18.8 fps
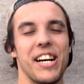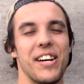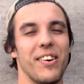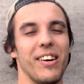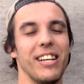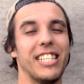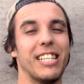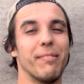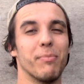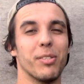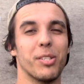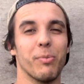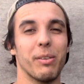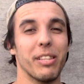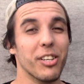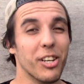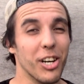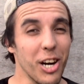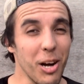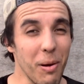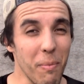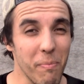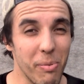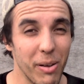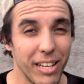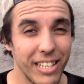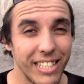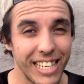I tipped them to win the
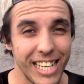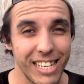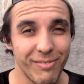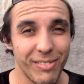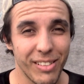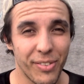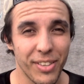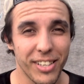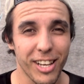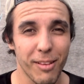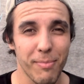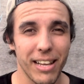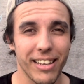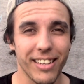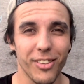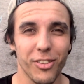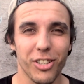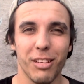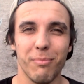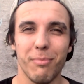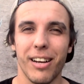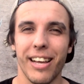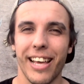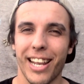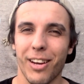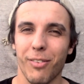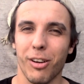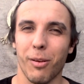comp. Yep, if you go back and look at my
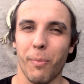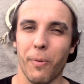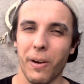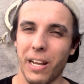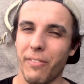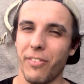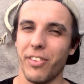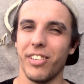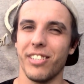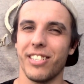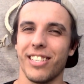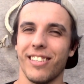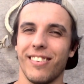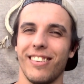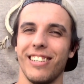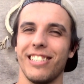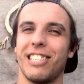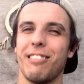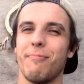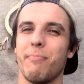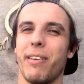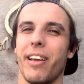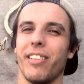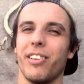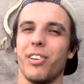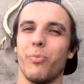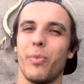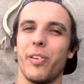NRL previews, I tipped
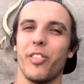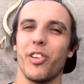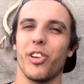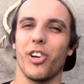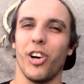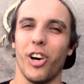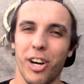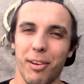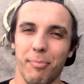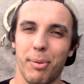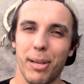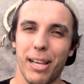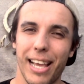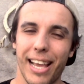Manly to win the comp.